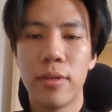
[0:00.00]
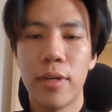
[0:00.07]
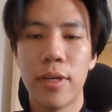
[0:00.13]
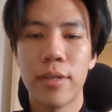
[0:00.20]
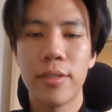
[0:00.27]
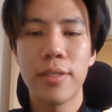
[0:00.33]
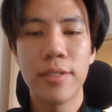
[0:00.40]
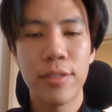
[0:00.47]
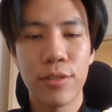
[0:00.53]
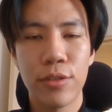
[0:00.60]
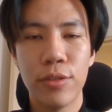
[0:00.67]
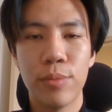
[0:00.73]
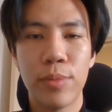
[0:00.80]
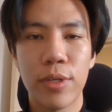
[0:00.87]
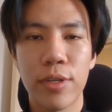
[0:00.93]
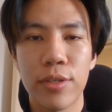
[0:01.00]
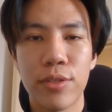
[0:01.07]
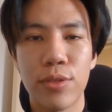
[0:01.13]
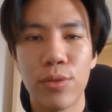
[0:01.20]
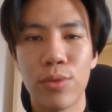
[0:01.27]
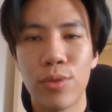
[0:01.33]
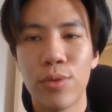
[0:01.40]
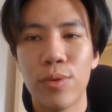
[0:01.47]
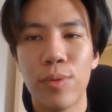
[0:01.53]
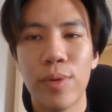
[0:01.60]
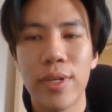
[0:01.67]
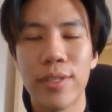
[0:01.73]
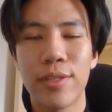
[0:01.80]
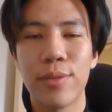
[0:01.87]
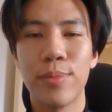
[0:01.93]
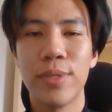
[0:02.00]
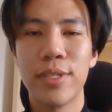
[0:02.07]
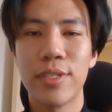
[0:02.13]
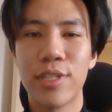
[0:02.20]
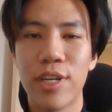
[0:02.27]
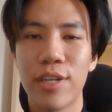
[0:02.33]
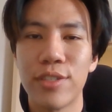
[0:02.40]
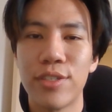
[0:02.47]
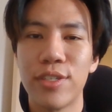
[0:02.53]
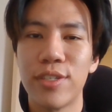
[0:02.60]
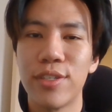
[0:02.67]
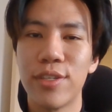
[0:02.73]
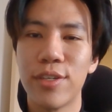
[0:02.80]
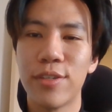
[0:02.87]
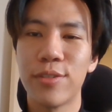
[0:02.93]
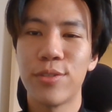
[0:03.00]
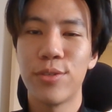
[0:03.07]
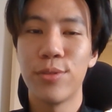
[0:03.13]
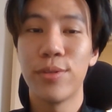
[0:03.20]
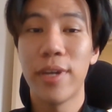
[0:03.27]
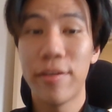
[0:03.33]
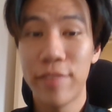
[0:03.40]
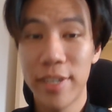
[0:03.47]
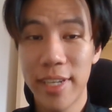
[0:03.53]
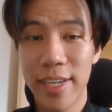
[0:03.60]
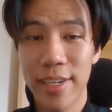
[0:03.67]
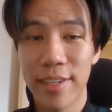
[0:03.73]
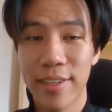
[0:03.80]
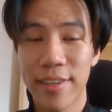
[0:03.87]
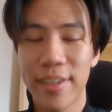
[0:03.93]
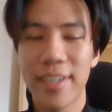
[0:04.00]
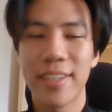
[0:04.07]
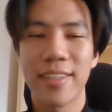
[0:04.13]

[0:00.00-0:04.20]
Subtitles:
this is good because you don't want to be charging your shoe every day, correct?